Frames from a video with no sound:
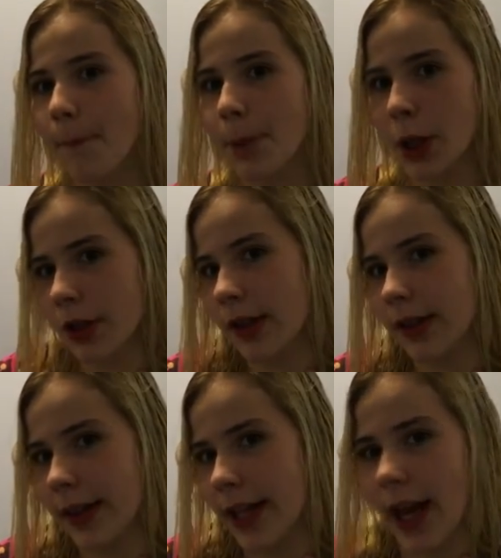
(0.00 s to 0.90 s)

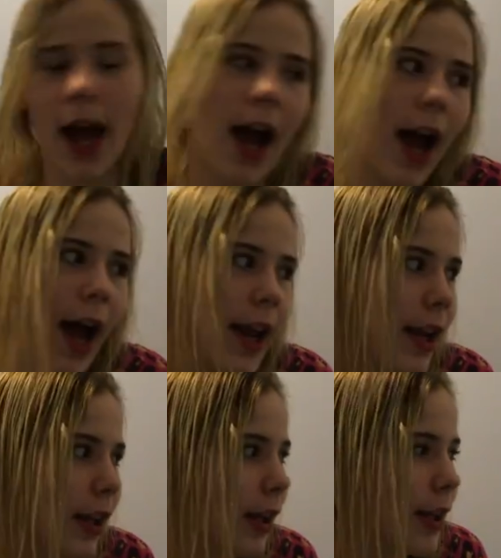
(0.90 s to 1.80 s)
Personally, I
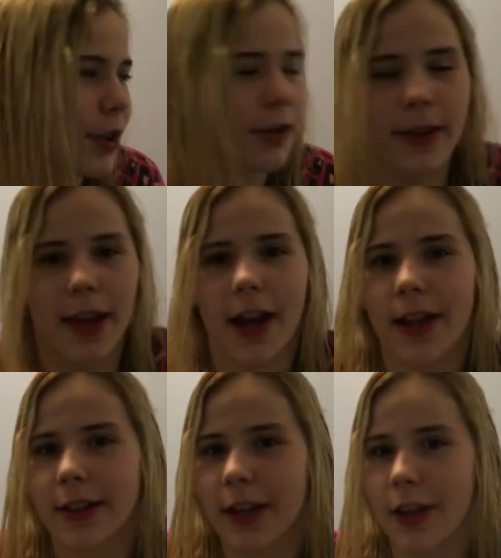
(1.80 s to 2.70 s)
didn't like her when they
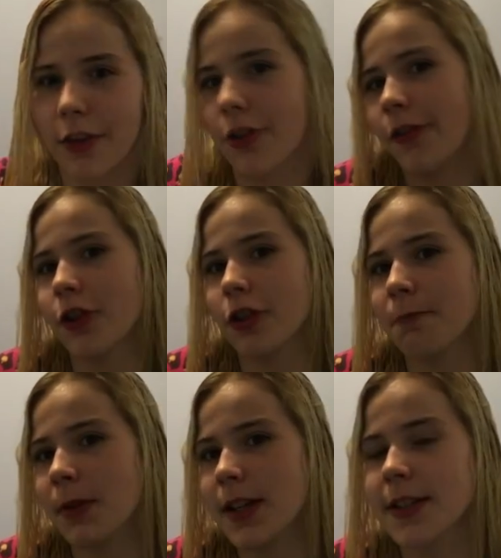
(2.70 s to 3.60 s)
got together in the
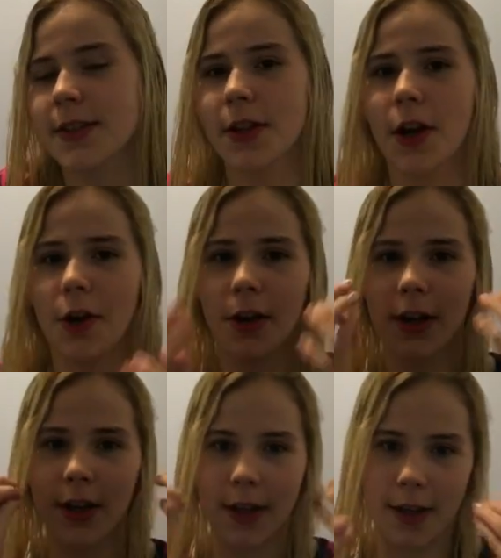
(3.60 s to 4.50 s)
first place, so
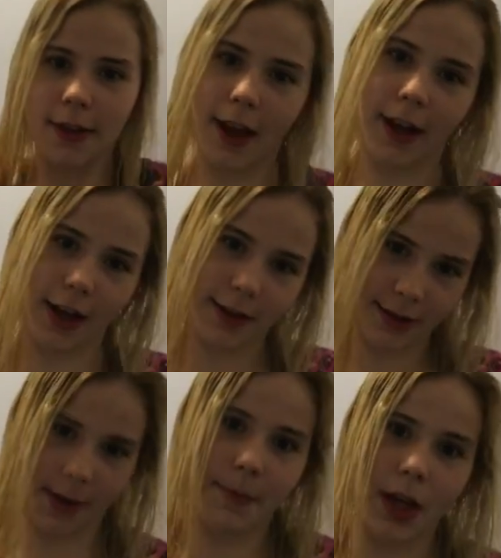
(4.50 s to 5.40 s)
that kind of
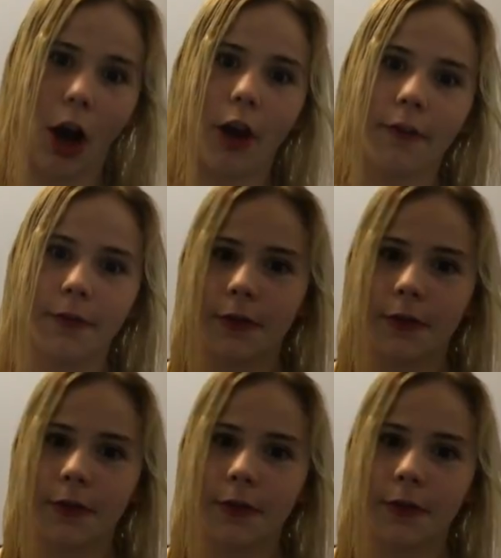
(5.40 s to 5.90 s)
set me off.